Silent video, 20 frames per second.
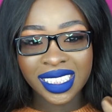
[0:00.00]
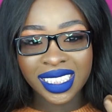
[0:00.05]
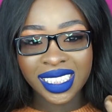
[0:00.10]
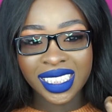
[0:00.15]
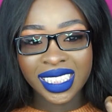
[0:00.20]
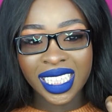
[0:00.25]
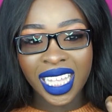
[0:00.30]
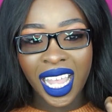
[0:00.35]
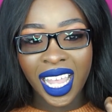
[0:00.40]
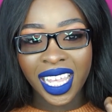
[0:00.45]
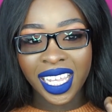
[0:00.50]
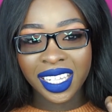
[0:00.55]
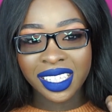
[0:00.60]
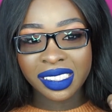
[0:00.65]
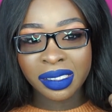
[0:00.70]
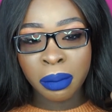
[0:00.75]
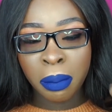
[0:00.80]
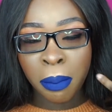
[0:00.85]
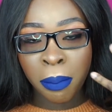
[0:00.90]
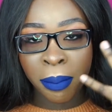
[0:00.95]
like
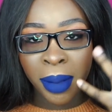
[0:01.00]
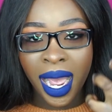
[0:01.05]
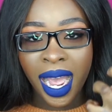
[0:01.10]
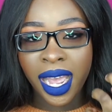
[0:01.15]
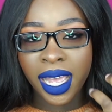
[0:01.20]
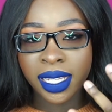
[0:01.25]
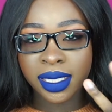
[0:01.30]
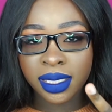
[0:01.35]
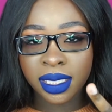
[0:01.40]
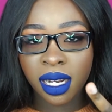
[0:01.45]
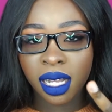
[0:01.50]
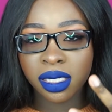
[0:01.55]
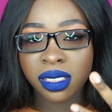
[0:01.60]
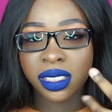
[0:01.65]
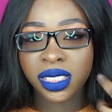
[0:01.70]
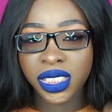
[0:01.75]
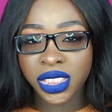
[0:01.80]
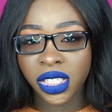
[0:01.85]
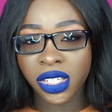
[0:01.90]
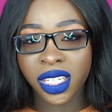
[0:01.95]
matte. It's not
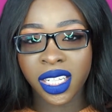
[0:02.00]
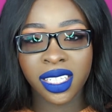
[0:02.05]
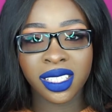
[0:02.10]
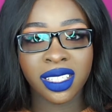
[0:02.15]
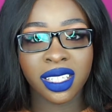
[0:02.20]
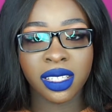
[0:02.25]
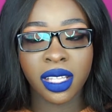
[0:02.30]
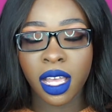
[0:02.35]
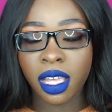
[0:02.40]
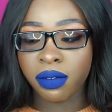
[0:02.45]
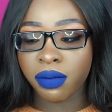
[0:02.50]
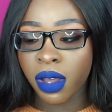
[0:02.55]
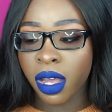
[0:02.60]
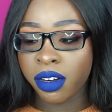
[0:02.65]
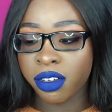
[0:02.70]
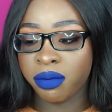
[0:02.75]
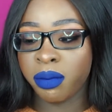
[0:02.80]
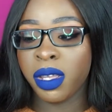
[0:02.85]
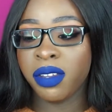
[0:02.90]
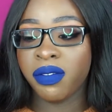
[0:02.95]
sucking the life out
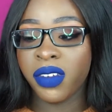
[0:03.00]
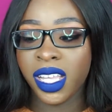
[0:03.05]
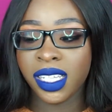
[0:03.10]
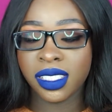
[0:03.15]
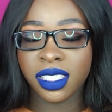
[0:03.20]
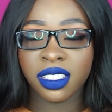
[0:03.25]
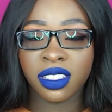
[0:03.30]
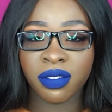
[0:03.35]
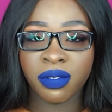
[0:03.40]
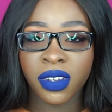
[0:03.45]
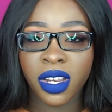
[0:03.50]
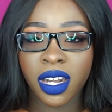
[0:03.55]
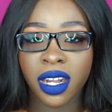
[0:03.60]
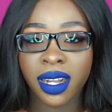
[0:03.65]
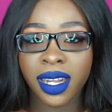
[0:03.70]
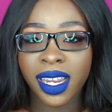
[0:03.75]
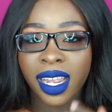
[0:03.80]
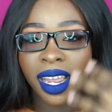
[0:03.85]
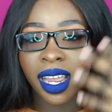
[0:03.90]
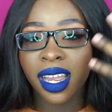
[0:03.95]
of my face. It's a
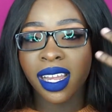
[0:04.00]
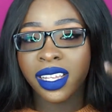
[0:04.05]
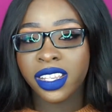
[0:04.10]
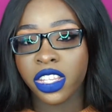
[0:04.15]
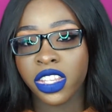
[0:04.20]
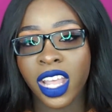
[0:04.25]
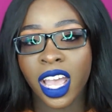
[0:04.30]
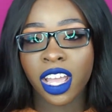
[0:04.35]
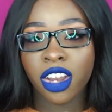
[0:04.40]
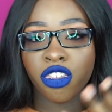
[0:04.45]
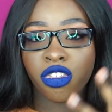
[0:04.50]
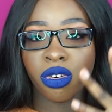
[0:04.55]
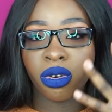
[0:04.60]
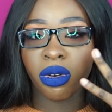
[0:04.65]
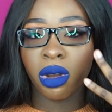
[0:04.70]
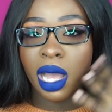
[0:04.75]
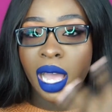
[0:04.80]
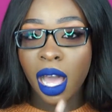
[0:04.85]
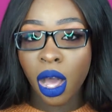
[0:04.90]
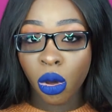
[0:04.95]
very
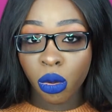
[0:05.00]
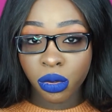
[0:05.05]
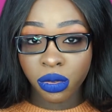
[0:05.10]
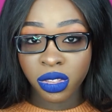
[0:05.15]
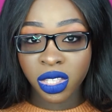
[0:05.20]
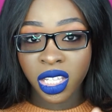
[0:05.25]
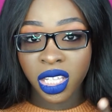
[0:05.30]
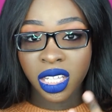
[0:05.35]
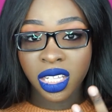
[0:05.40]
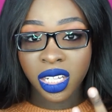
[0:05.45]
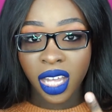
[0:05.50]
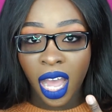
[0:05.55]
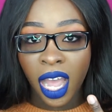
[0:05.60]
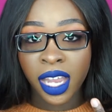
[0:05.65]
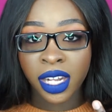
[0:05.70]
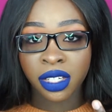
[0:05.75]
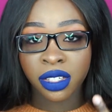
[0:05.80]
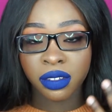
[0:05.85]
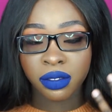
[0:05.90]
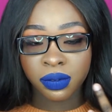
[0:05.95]
natural, healthy
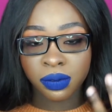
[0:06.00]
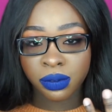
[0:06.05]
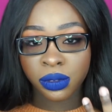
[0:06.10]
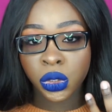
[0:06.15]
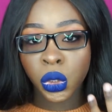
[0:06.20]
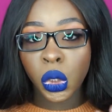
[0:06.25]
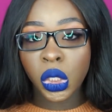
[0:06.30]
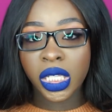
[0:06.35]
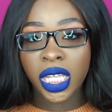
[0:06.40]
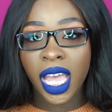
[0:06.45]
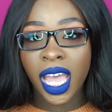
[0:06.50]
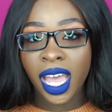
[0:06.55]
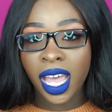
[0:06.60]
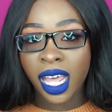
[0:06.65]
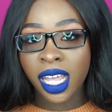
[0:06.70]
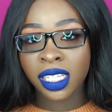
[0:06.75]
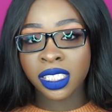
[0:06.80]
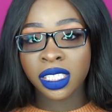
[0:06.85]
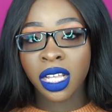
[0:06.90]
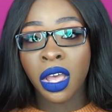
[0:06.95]
kind of look
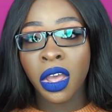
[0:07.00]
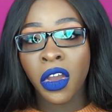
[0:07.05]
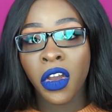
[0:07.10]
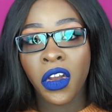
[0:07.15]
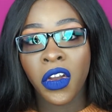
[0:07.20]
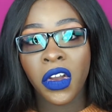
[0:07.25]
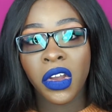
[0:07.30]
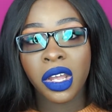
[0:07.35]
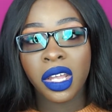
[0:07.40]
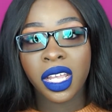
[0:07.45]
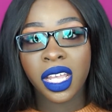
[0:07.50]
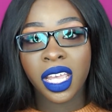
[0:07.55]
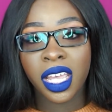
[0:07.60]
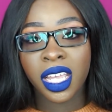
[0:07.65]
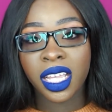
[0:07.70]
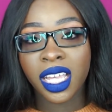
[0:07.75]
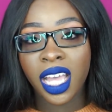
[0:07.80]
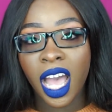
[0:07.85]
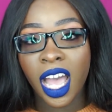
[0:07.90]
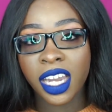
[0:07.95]
as
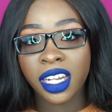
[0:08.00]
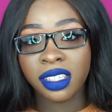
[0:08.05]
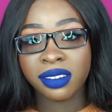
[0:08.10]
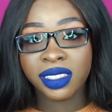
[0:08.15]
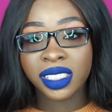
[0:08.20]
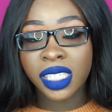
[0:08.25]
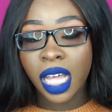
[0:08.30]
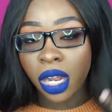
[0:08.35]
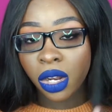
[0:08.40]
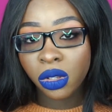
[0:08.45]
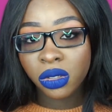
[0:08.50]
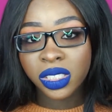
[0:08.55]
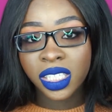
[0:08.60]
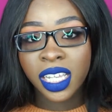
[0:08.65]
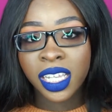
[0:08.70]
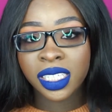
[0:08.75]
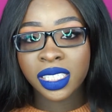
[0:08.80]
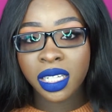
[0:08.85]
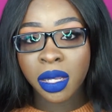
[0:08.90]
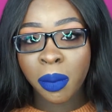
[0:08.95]
it kind of settles
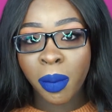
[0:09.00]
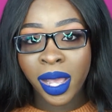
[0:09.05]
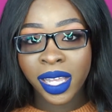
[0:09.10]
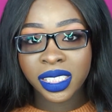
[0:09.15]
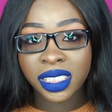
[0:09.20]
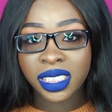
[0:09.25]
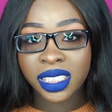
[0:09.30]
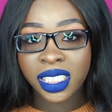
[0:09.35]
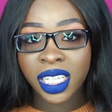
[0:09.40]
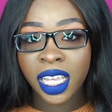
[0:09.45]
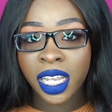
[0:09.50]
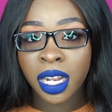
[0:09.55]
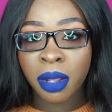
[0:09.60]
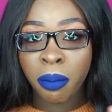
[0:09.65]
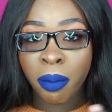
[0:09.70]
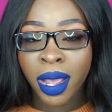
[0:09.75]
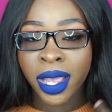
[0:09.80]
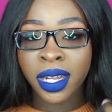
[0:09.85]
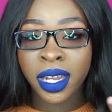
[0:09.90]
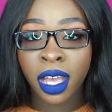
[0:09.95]
into my skin and
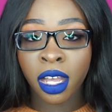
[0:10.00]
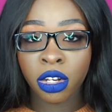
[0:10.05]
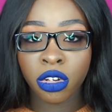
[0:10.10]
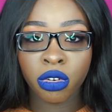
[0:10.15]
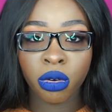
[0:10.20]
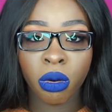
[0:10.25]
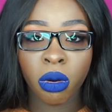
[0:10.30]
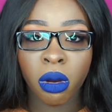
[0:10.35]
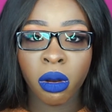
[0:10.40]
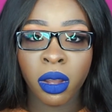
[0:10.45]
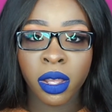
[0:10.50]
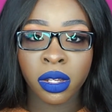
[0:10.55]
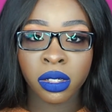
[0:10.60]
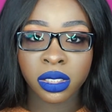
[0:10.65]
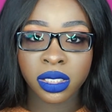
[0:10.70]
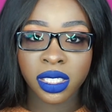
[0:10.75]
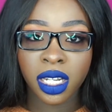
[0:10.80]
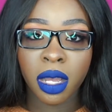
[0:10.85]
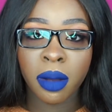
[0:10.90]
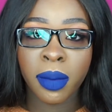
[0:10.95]
my natural
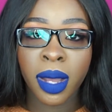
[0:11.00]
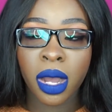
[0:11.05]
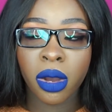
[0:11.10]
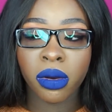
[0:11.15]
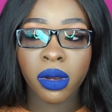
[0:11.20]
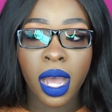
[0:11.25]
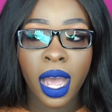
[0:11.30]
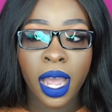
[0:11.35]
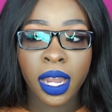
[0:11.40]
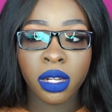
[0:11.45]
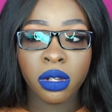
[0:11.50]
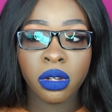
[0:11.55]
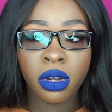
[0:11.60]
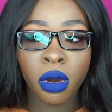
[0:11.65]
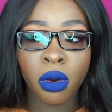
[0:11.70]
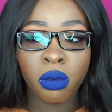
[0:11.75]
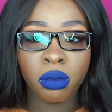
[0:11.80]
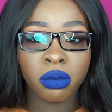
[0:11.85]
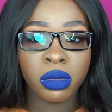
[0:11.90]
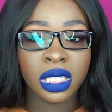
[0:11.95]
oils come out. I
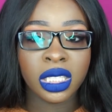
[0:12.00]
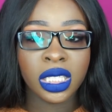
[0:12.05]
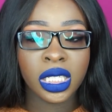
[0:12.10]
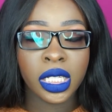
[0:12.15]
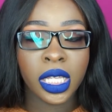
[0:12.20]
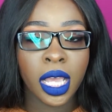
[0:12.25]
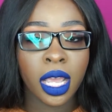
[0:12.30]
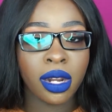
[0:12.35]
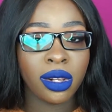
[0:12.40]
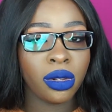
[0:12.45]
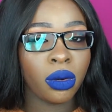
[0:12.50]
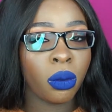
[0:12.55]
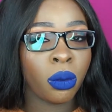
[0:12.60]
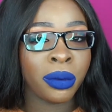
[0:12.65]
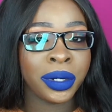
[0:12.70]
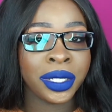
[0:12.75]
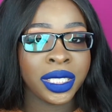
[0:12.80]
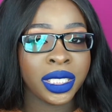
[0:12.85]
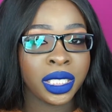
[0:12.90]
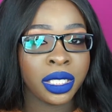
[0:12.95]
don't really get
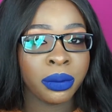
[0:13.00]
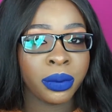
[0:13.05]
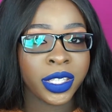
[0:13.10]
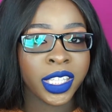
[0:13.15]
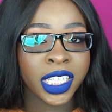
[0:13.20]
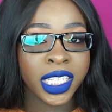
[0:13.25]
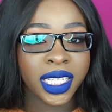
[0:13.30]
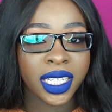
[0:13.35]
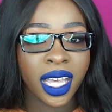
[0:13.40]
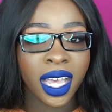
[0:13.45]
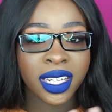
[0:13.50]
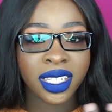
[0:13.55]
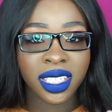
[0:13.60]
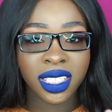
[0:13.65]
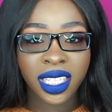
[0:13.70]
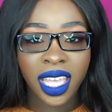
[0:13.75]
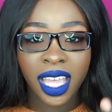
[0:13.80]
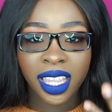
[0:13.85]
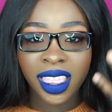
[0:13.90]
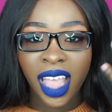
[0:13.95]
oily with it. I
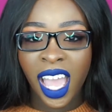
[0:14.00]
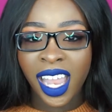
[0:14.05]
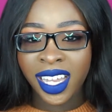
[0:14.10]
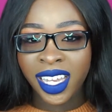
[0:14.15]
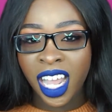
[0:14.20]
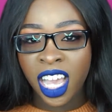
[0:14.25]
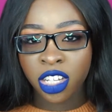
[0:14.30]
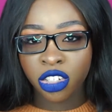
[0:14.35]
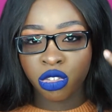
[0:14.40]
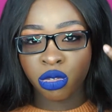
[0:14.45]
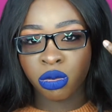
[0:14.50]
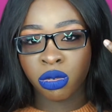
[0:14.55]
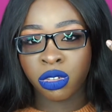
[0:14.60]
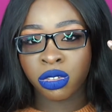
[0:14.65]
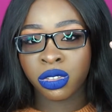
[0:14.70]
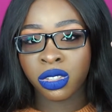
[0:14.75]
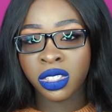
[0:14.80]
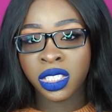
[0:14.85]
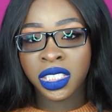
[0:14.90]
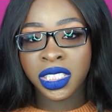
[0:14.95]
just get that
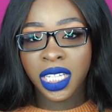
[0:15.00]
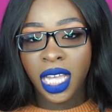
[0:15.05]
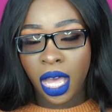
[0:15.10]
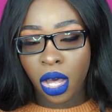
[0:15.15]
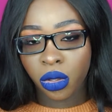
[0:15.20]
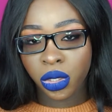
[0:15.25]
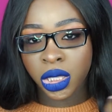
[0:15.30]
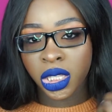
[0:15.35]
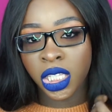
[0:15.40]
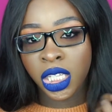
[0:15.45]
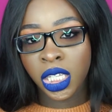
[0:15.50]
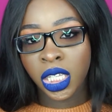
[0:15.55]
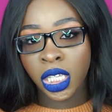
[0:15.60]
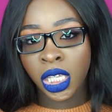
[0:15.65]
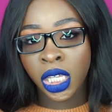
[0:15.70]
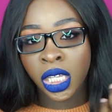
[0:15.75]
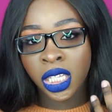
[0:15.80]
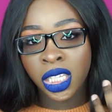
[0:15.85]
natural, healthy,